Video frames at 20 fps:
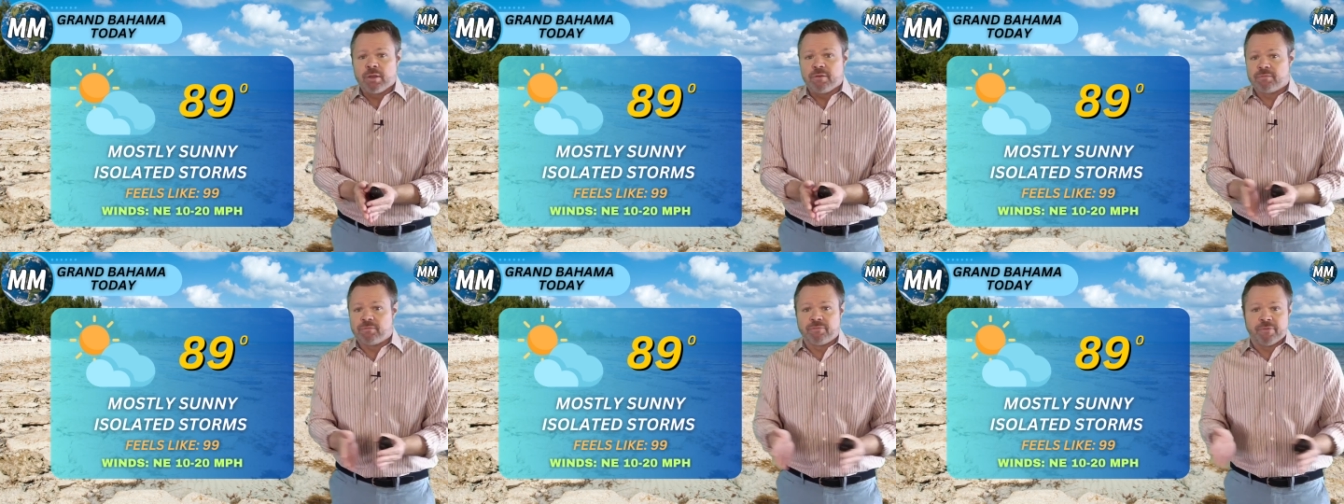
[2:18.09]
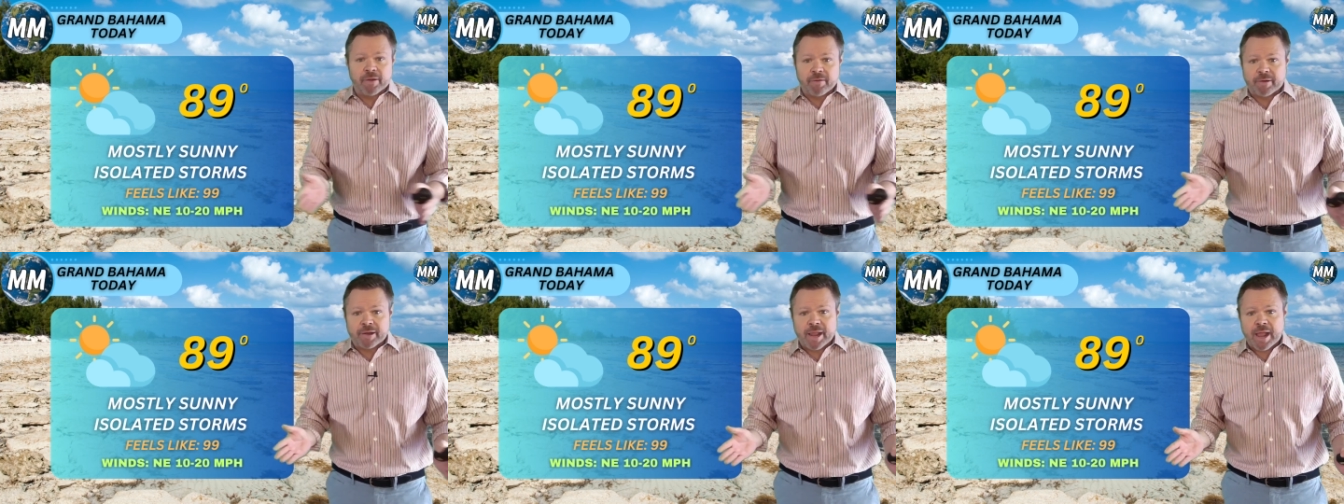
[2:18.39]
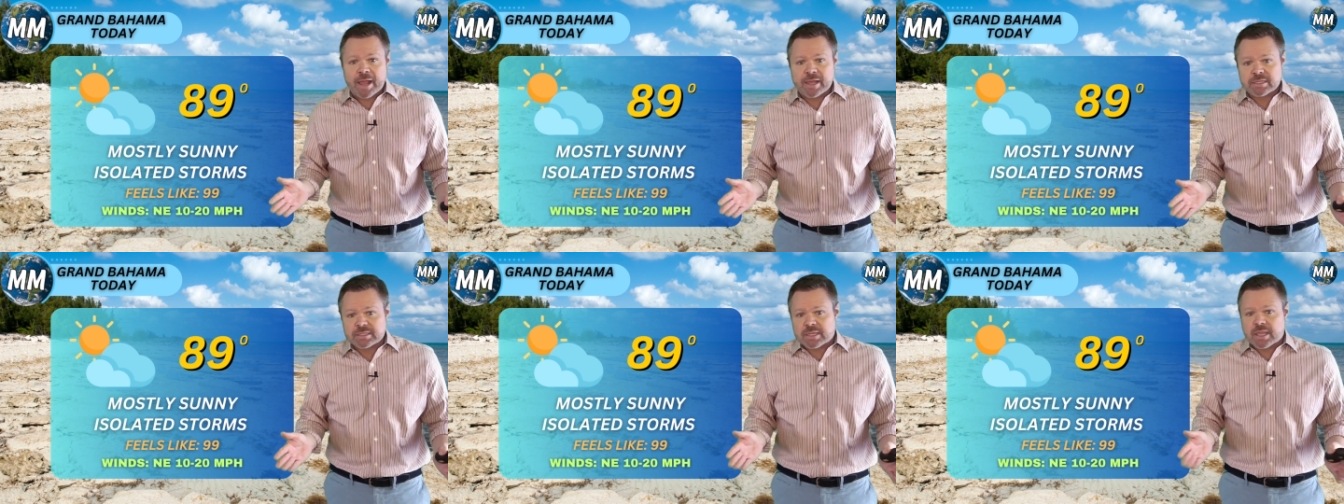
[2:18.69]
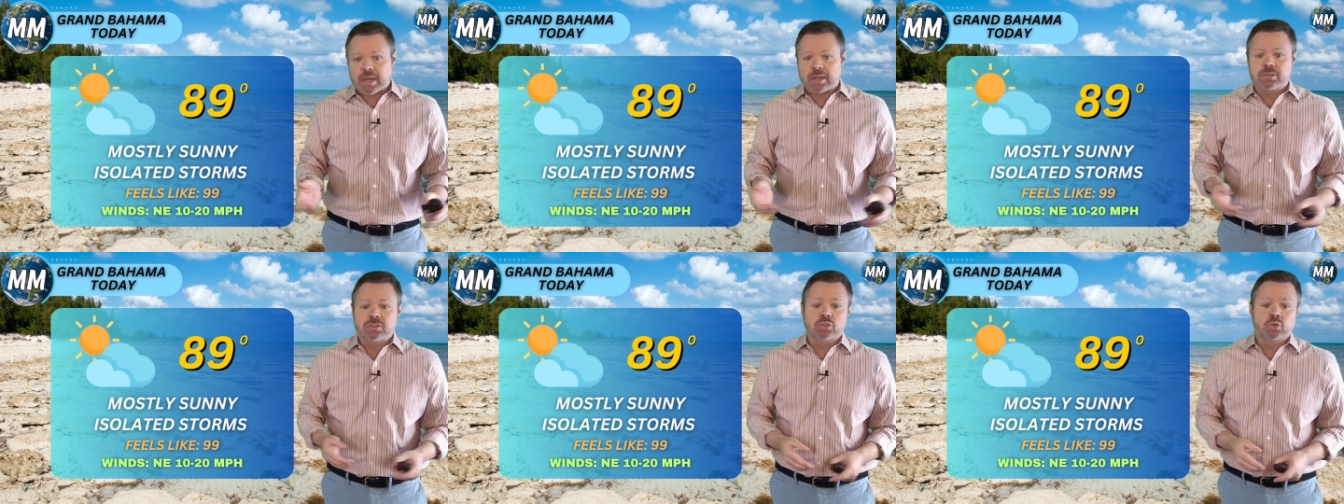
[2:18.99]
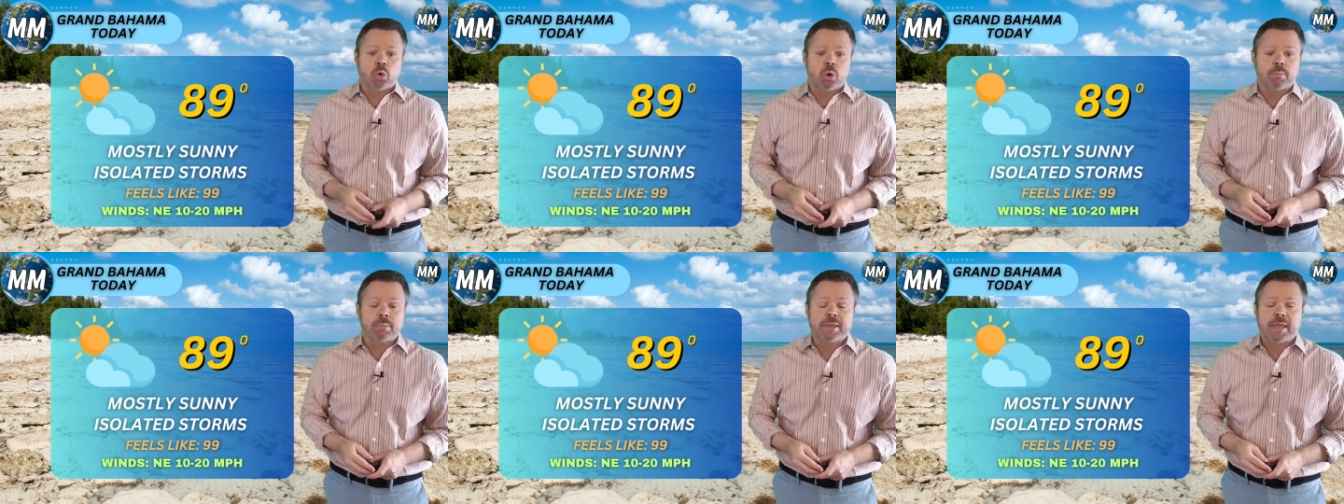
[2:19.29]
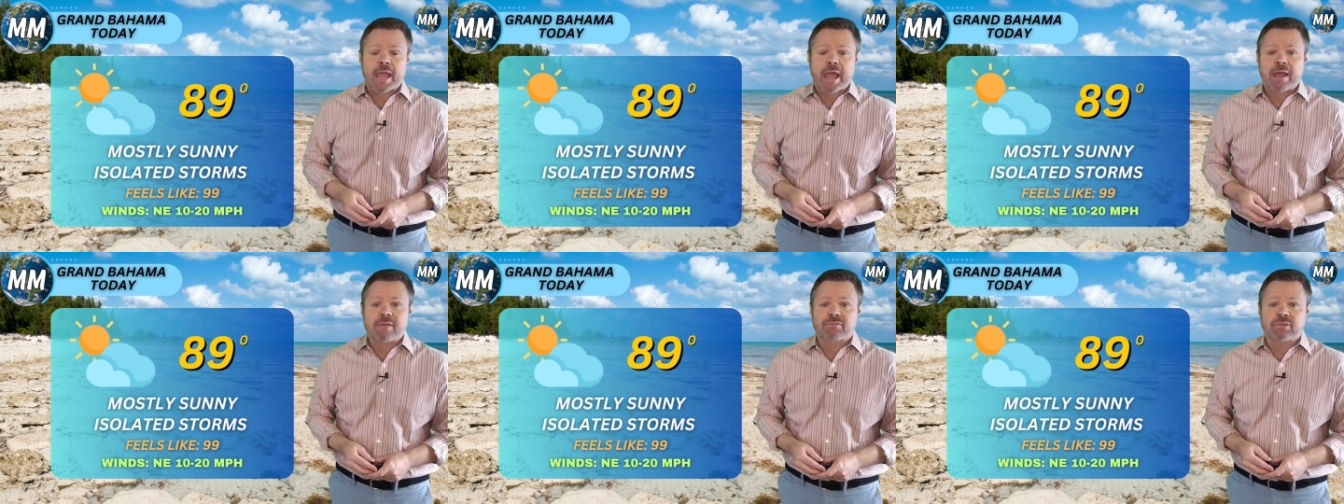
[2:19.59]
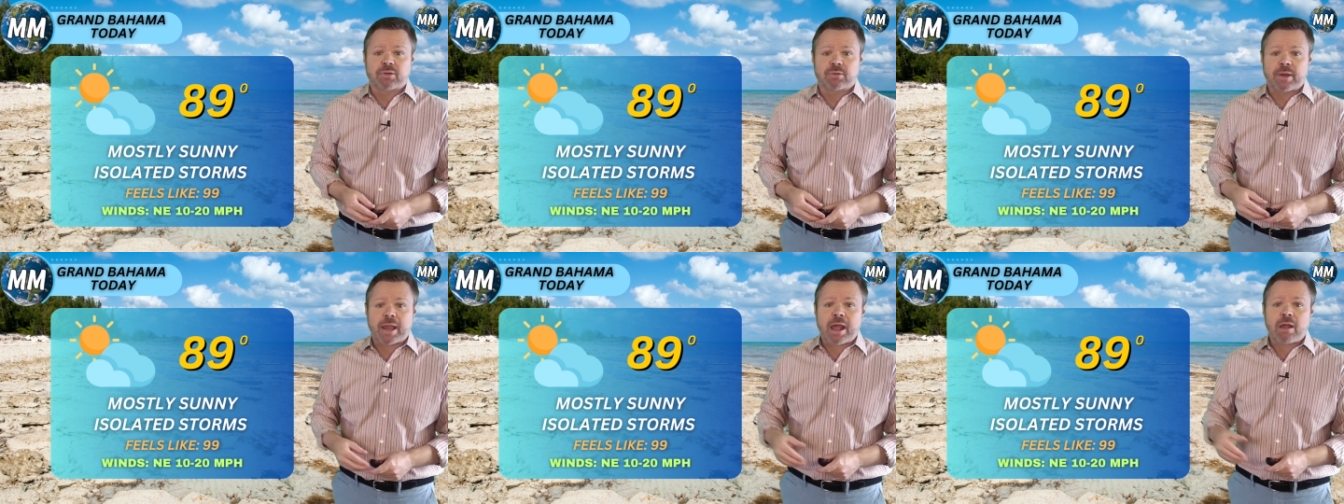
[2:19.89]
very isolated storm in the
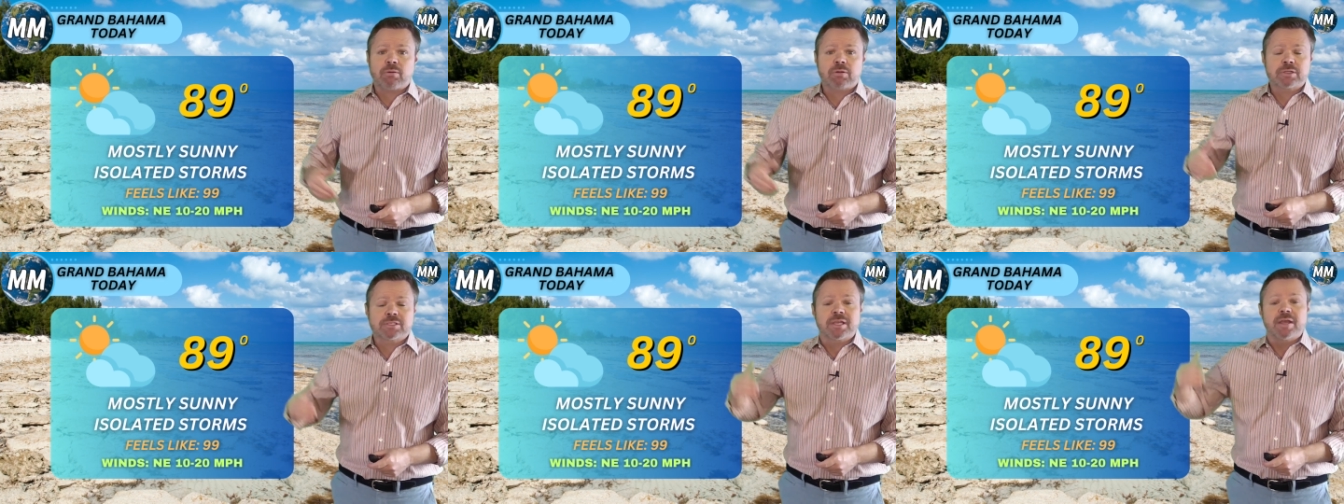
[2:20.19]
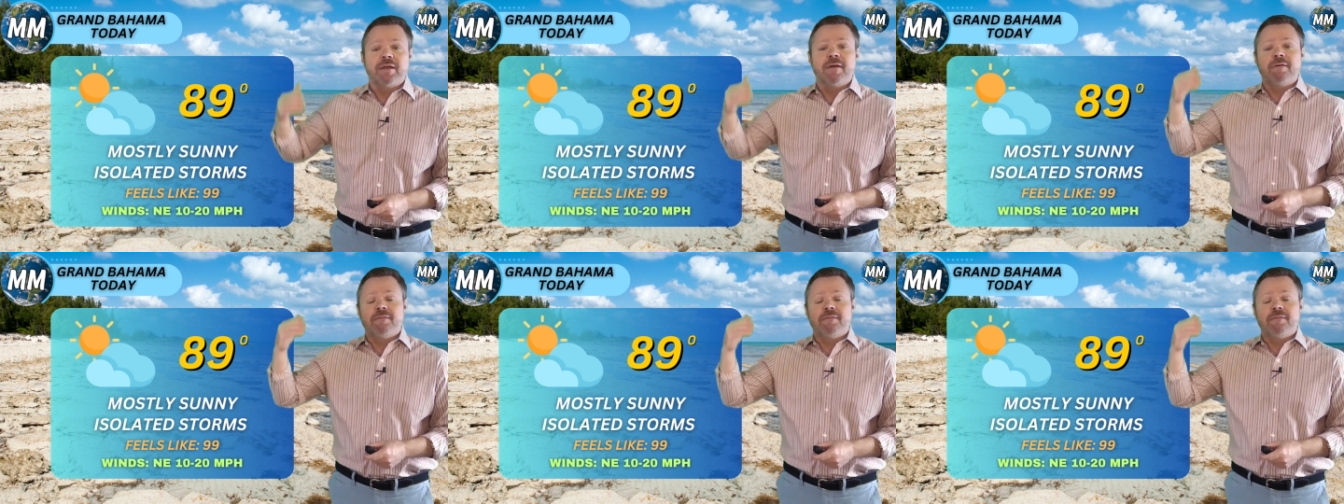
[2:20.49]
afternoon hours.